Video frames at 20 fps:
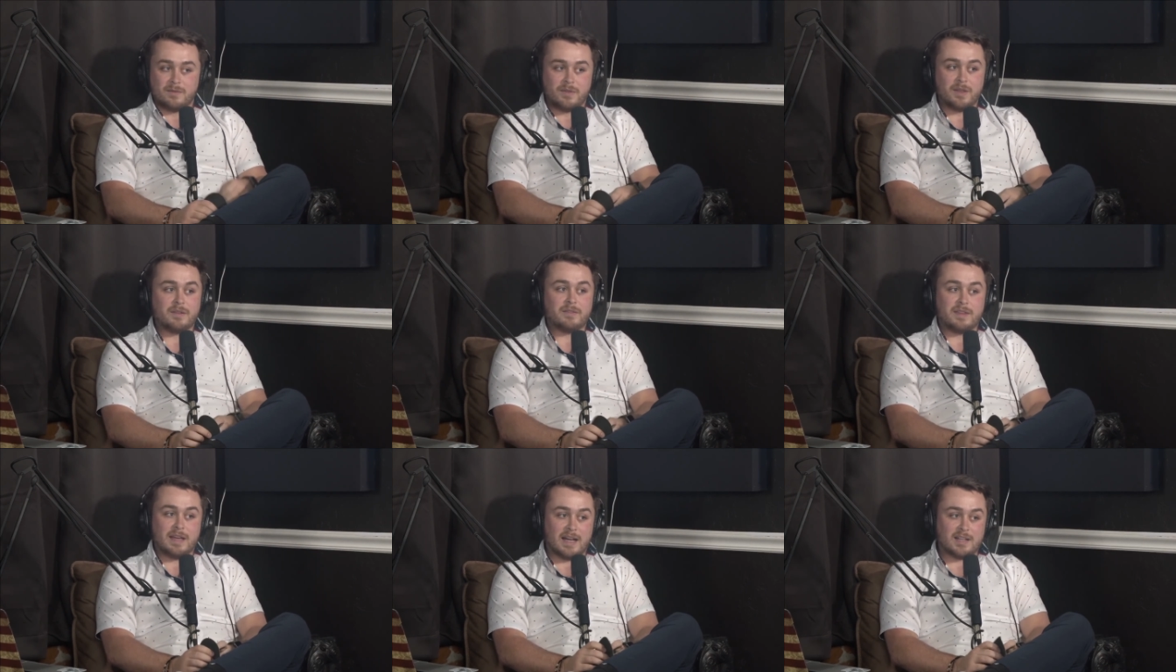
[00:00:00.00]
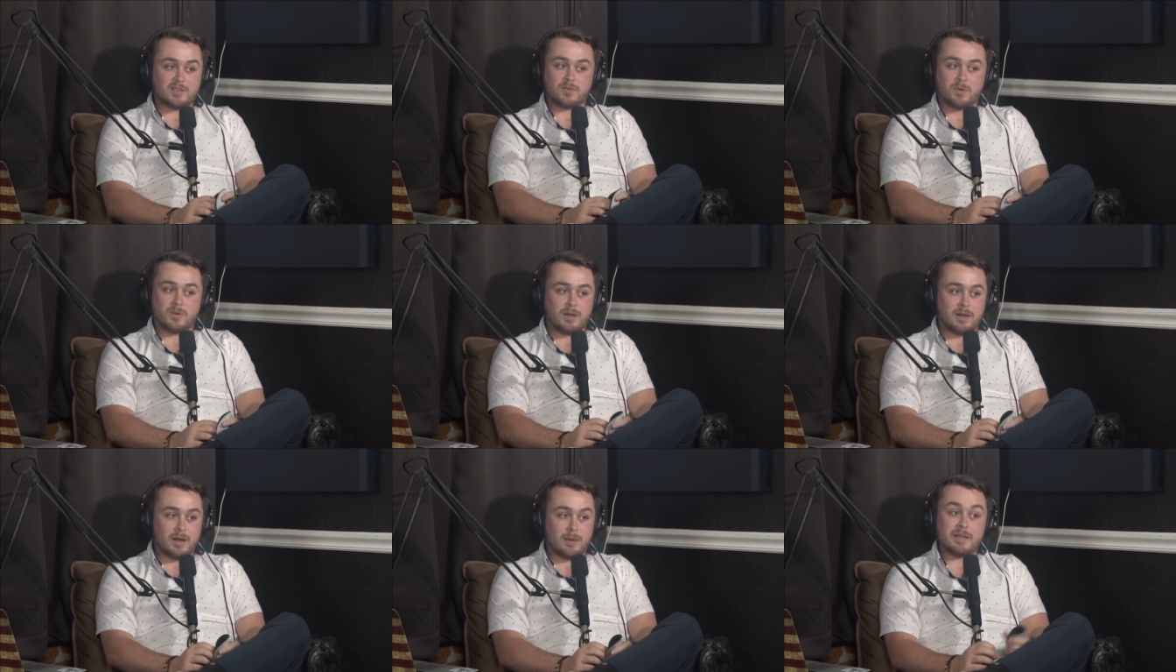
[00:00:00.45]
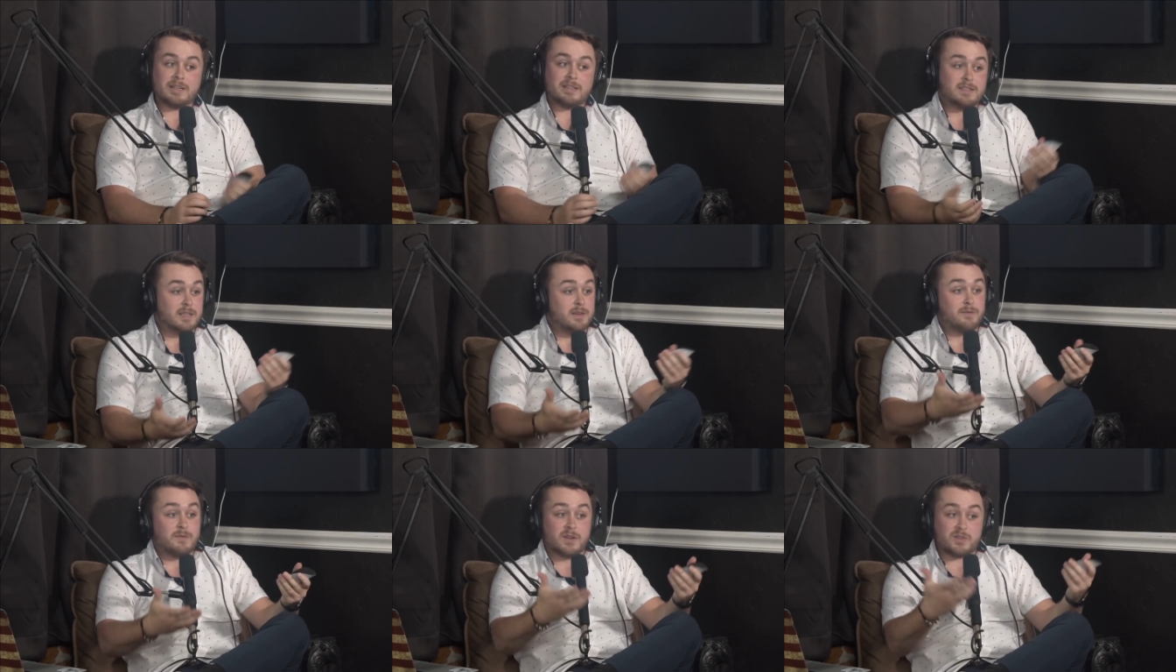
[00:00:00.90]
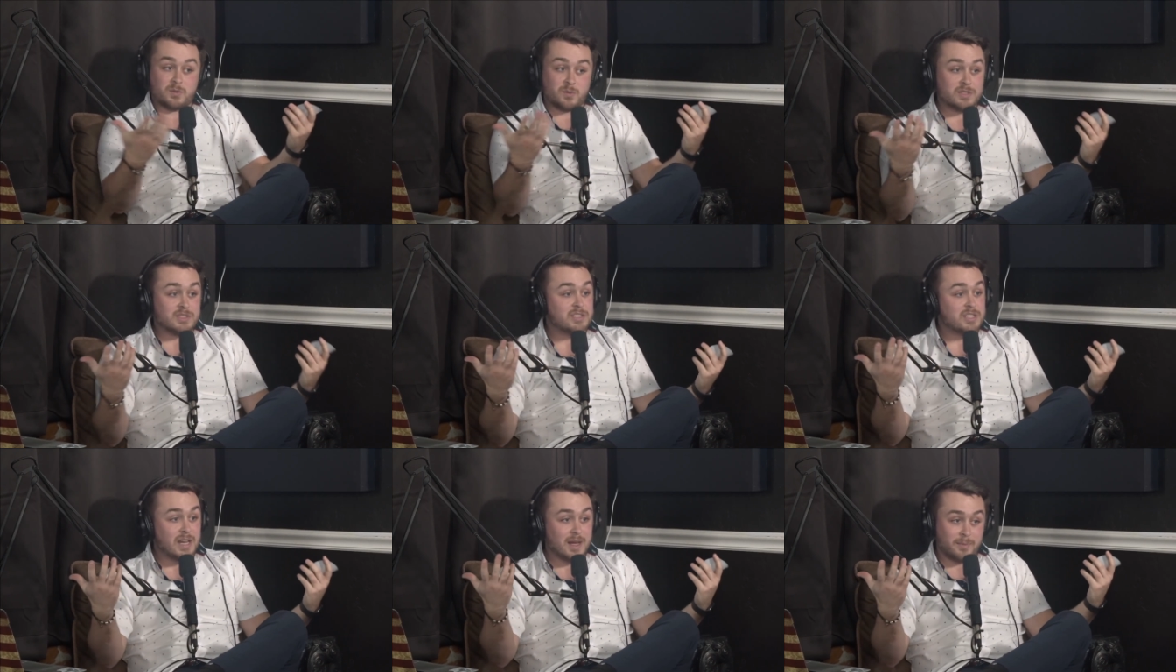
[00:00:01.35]
that's what I mean, defense
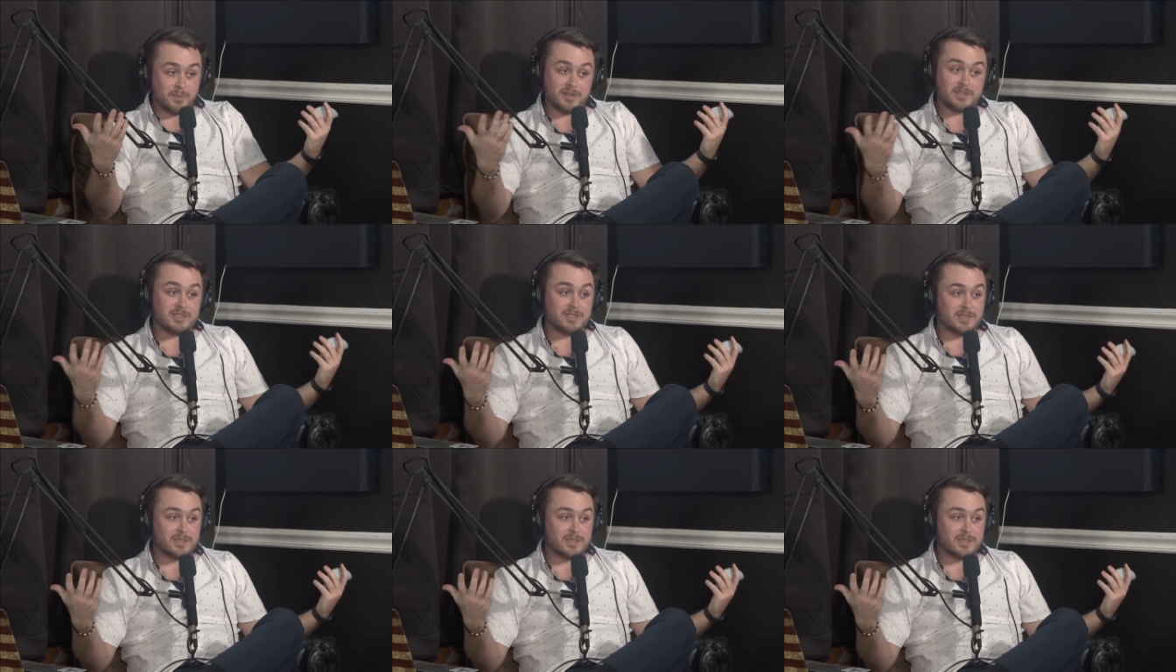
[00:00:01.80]
wins championships.